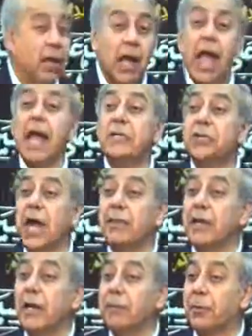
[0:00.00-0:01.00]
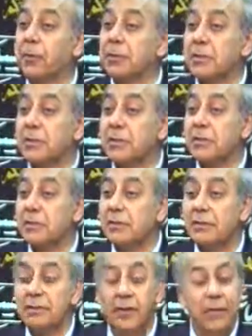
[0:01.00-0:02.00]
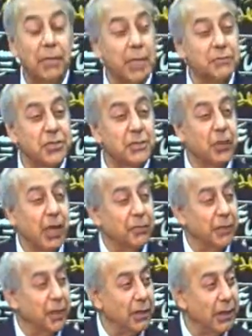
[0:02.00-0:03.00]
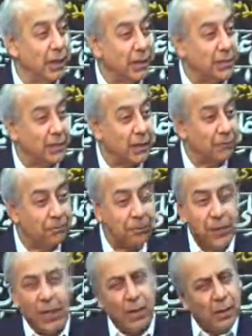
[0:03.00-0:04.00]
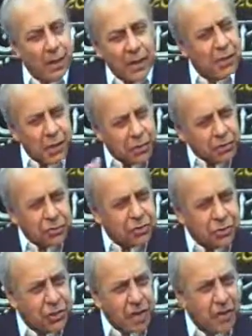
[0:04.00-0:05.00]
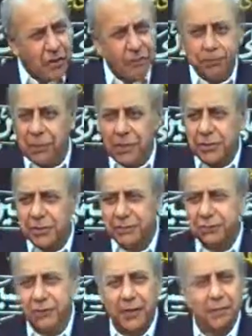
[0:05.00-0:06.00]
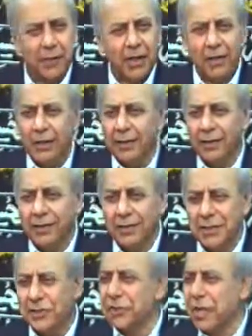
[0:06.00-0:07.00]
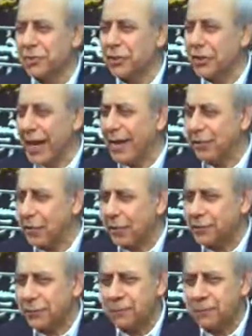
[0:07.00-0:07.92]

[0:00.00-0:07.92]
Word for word: And Jabir approaches Imam Zainul Abidin alayhi salam. An interesting piece of uh, uh, discussion, I thought.